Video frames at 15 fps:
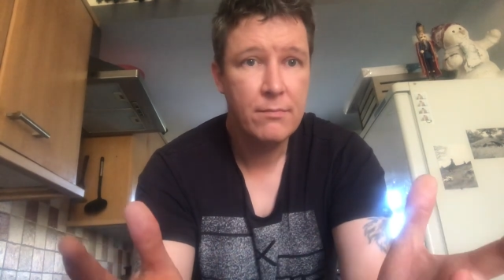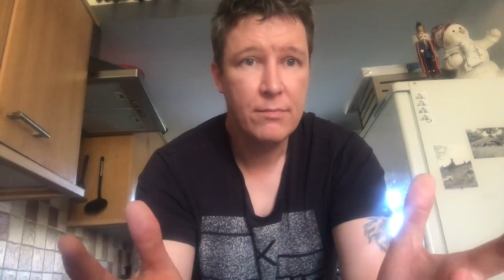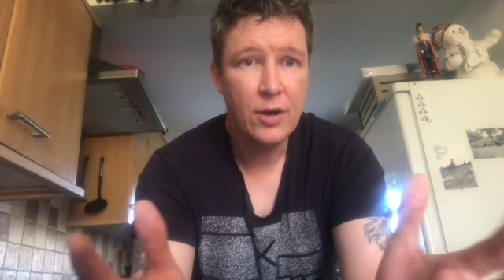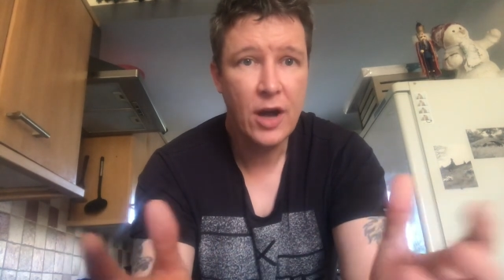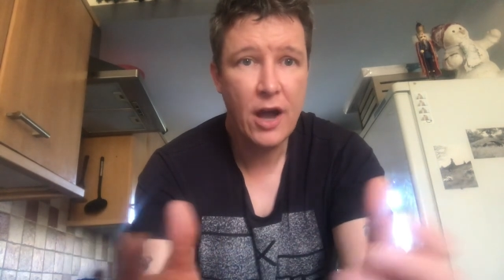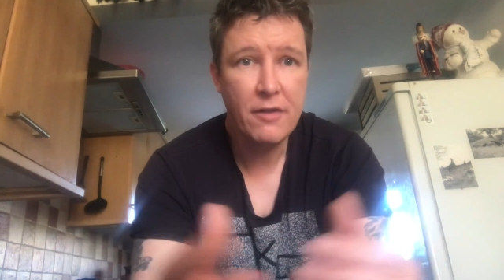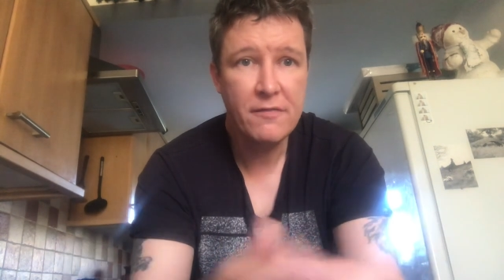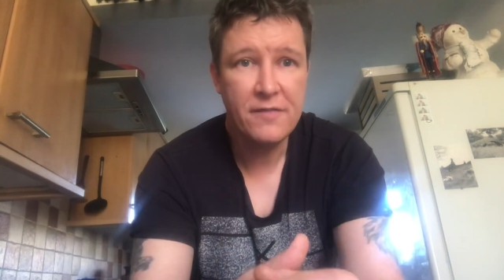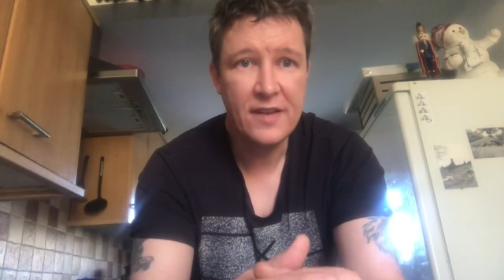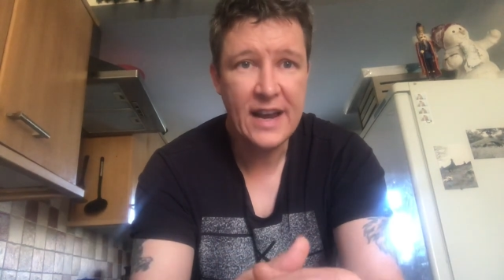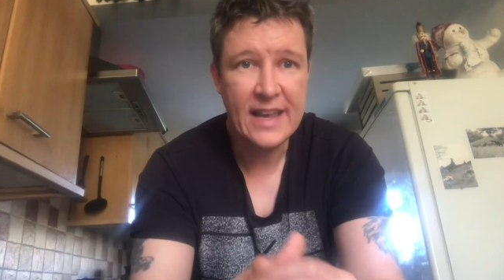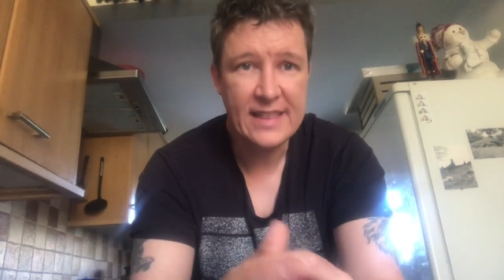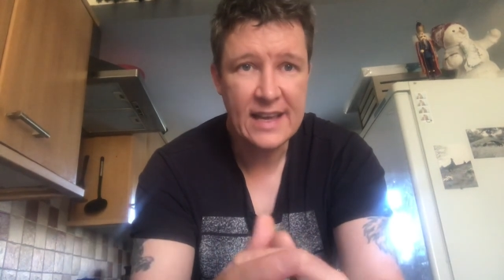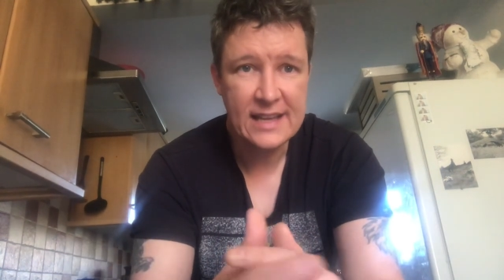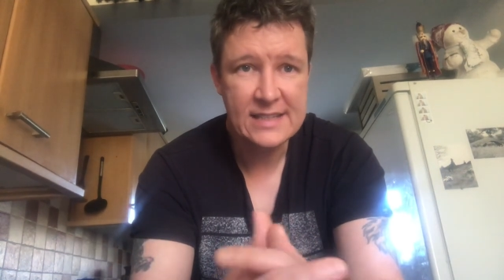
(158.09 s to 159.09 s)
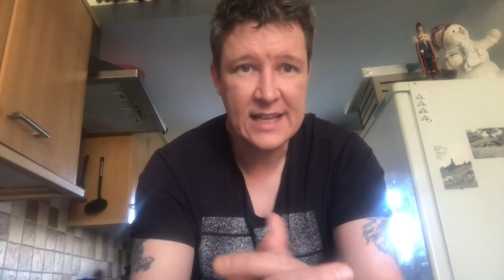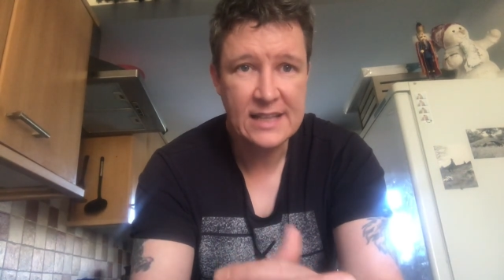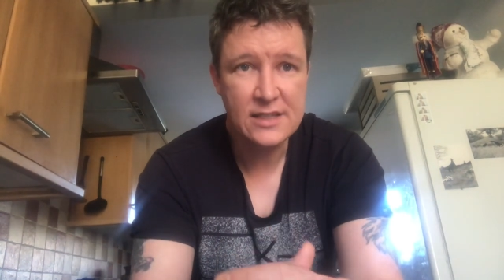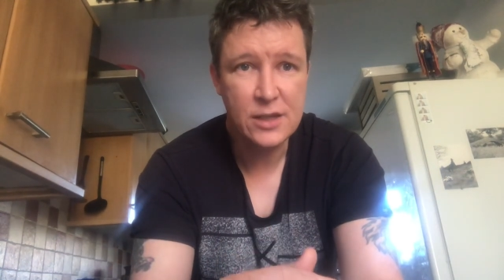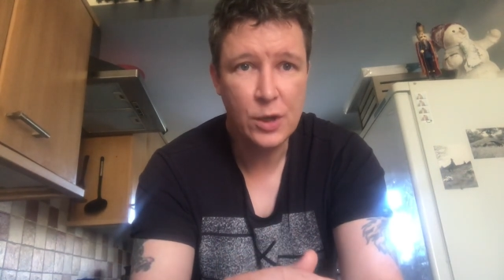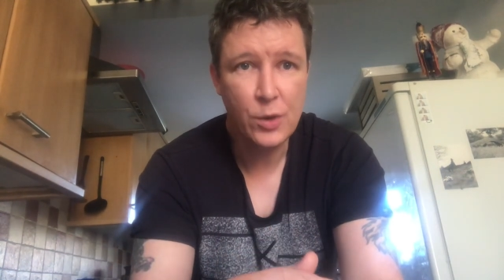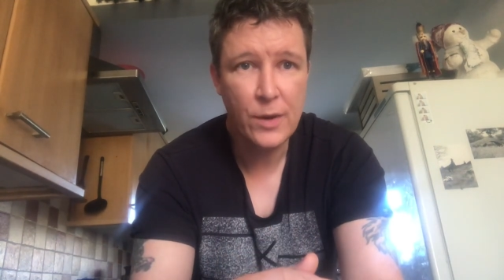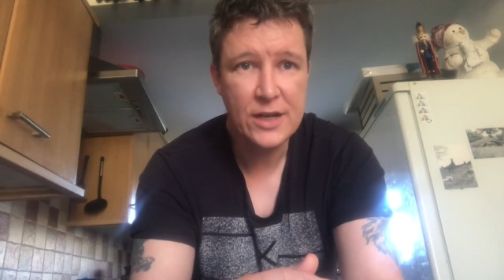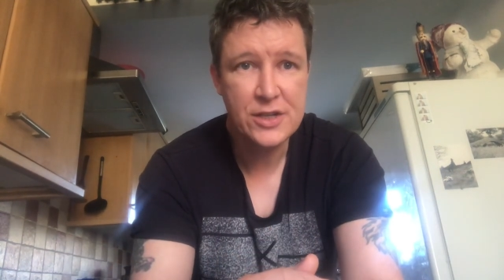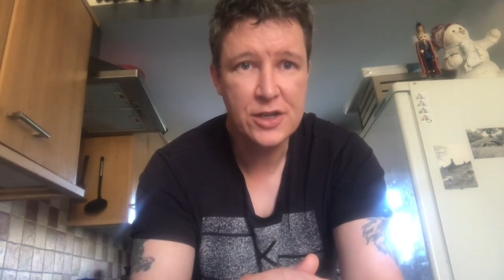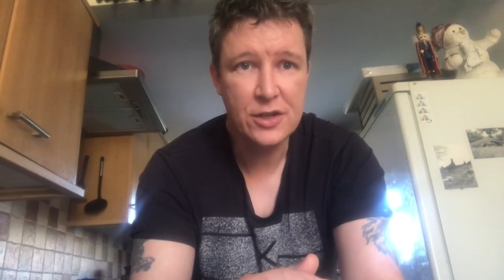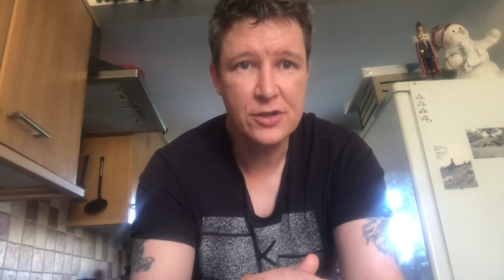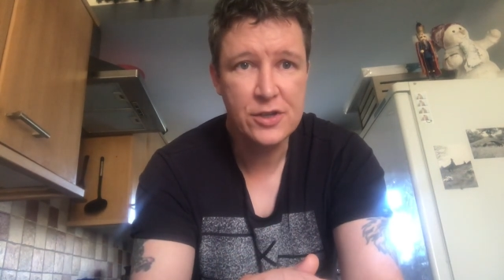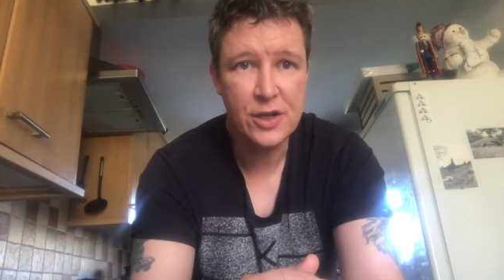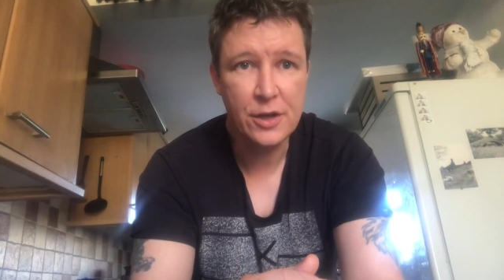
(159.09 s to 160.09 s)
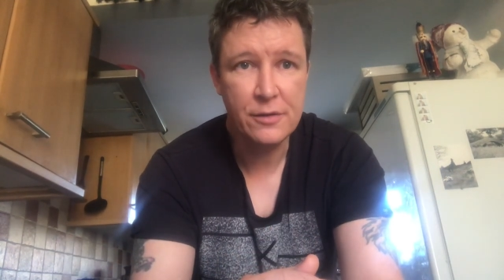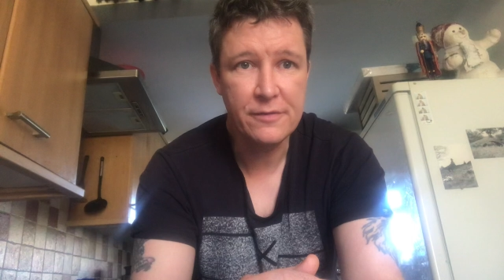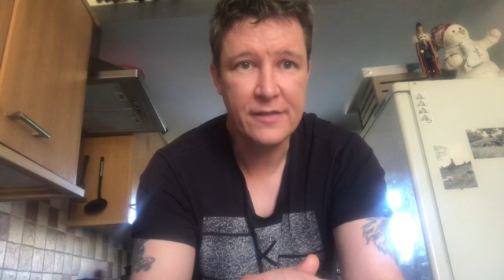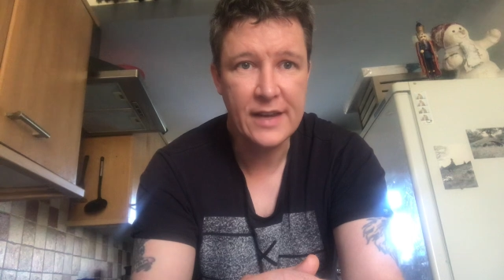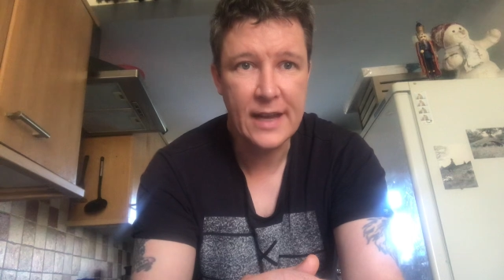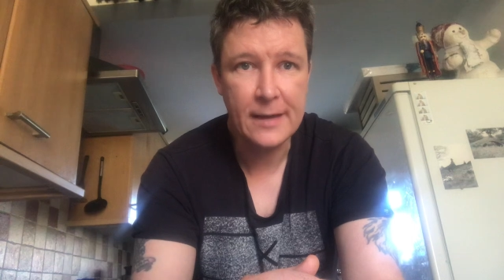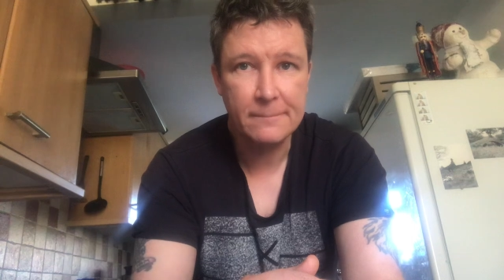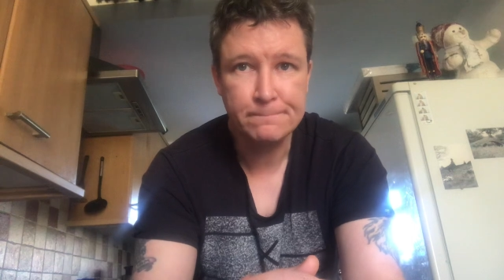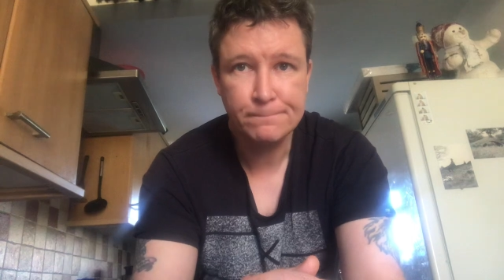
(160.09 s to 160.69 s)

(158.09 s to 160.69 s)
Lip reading: But hopefully that's answered question 2 for you.